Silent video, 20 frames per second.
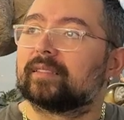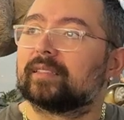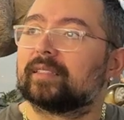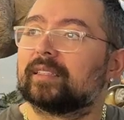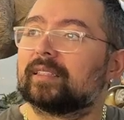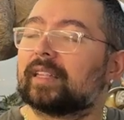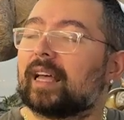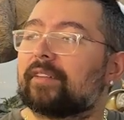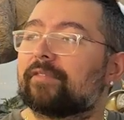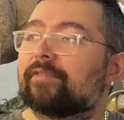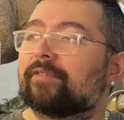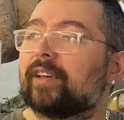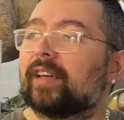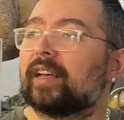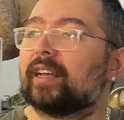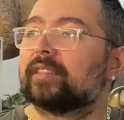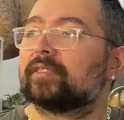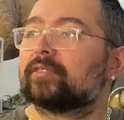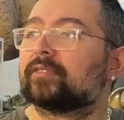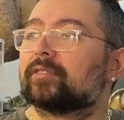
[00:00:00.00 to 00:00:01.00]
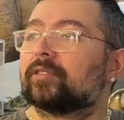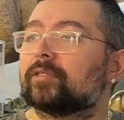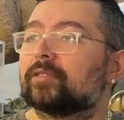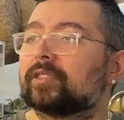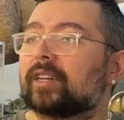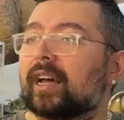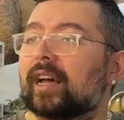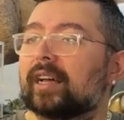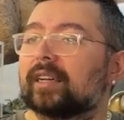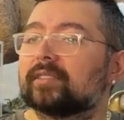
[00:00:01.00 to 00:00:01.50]
that face, those
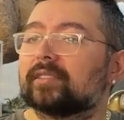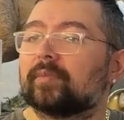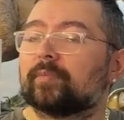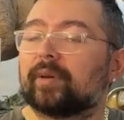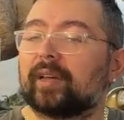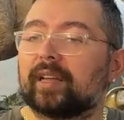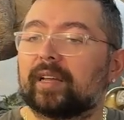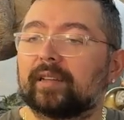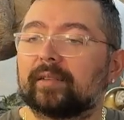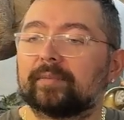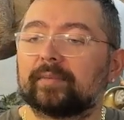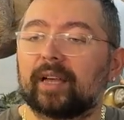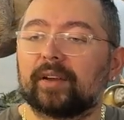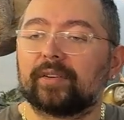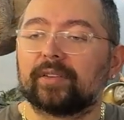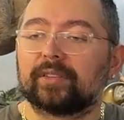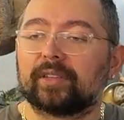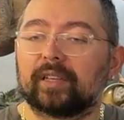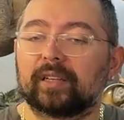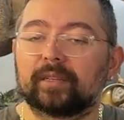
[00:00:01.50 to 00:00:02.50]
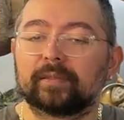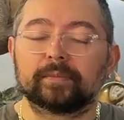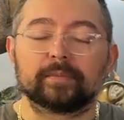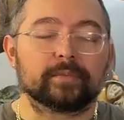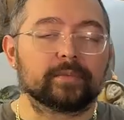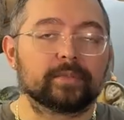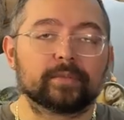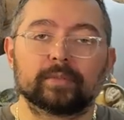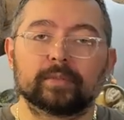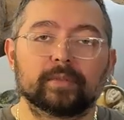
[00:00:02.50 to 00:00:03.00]
eyes, the paint,
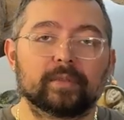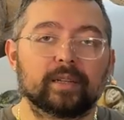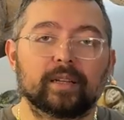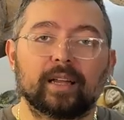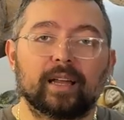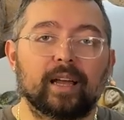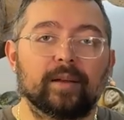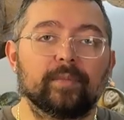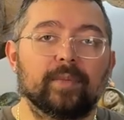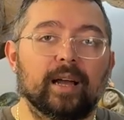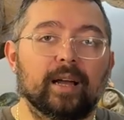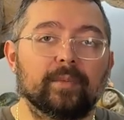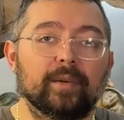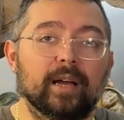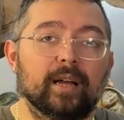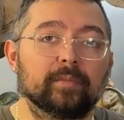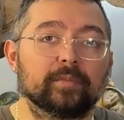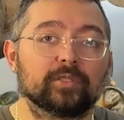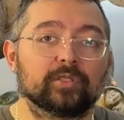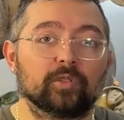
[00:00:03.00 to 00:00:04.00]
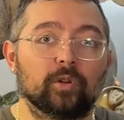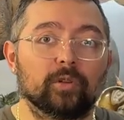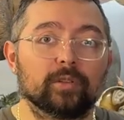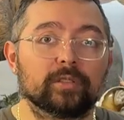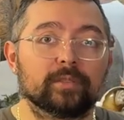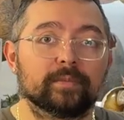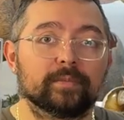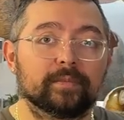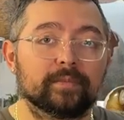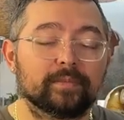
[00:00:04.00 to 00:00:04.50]
everything. I'm
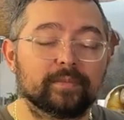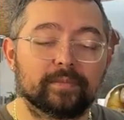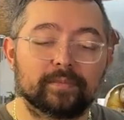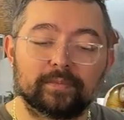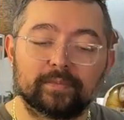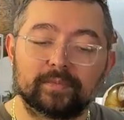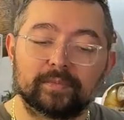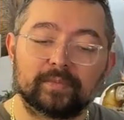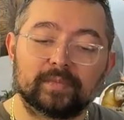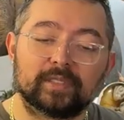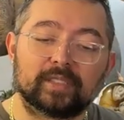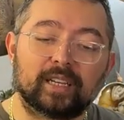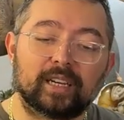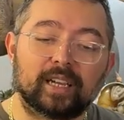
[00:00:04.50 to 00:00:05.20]
sold. 10